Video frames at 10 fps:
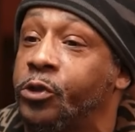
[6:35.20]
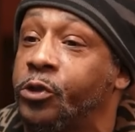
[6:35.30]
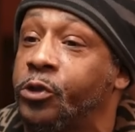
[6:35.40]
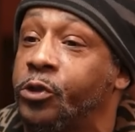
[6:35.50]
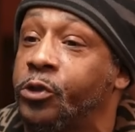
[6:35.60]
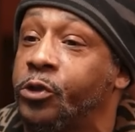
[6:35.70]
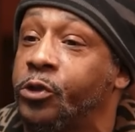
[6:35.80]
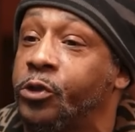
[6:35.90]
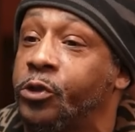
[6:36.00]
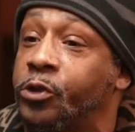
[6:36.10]

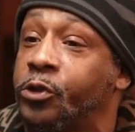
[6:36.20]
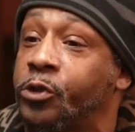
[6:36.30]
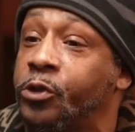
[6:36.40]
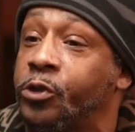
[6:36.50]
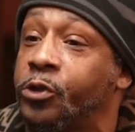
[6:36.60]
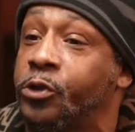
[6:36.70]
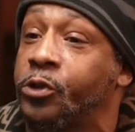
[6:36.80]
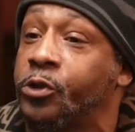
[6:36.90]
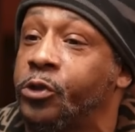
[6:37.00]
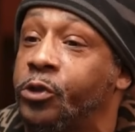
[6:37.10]

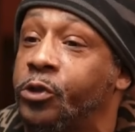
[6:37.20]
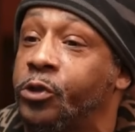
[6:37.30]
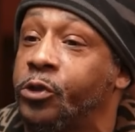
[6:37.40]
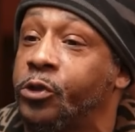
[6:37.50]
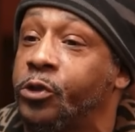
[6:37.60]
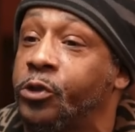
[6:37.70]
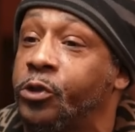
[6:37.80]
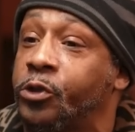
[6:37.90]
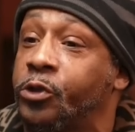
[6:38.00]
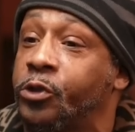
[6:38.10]

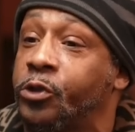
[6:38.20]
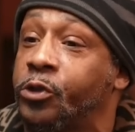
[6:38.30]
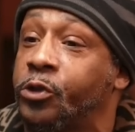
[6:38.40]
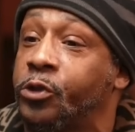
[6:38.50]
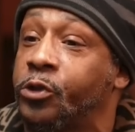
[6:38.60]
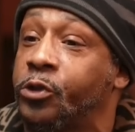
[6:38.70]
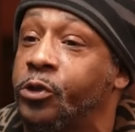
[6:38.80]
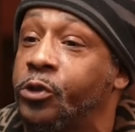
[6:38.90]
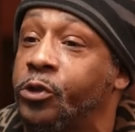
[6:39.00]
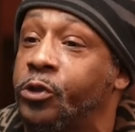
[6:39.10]

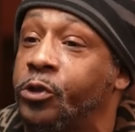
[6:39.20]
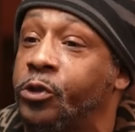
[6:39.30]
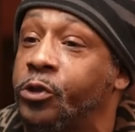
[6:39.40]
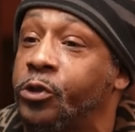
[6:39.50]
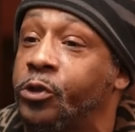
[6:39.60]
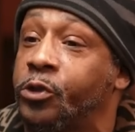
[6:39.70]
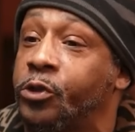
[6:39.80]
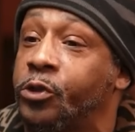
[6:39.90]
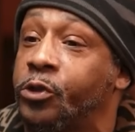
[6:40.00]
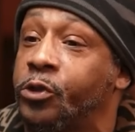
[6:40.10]

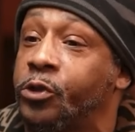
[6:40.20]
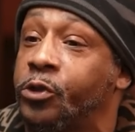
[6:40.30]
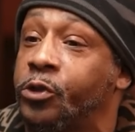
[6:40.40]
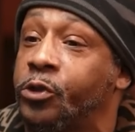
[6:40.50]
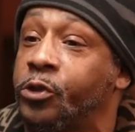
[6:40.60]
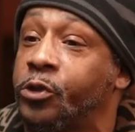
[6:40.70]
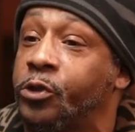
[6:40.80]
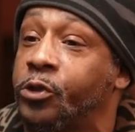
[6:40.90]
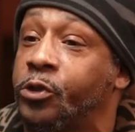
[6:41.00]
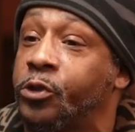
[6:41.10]

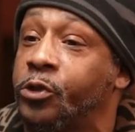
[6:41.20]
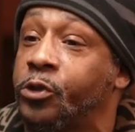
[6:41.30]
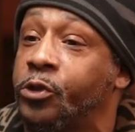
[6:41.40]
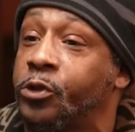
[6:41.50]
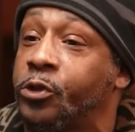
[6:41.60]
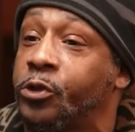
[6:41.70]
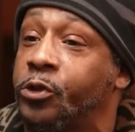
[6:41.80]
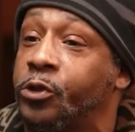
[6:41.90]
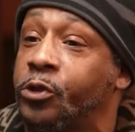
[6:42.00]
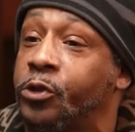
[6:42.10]

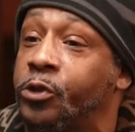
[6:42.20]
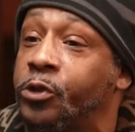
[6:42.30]
The person shown says nothing.